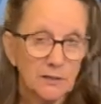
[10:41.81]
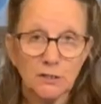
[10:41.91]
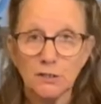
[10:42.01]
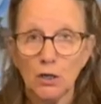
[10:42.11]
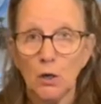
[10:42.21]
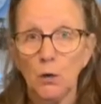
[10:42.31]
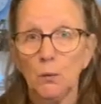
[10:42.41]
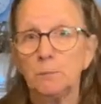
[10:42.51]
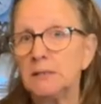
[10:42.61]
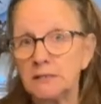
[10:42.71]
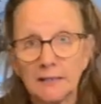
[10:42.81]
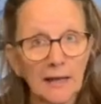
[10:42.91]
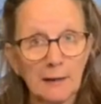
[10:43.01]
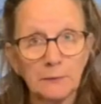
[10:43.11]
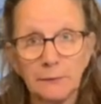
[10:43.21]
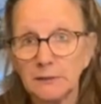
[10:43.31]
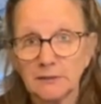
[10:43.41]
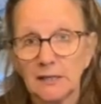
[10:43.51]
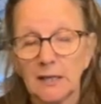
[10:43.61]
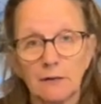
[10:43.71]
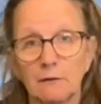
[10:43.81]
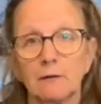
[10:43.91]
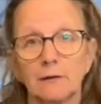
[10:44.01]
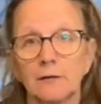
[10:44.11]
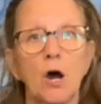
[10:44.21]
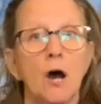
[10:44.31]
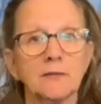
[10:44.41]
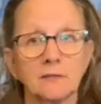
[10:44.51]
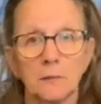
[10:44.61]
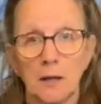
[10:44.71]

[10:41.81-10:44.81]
so mint and chamomile together are an awesome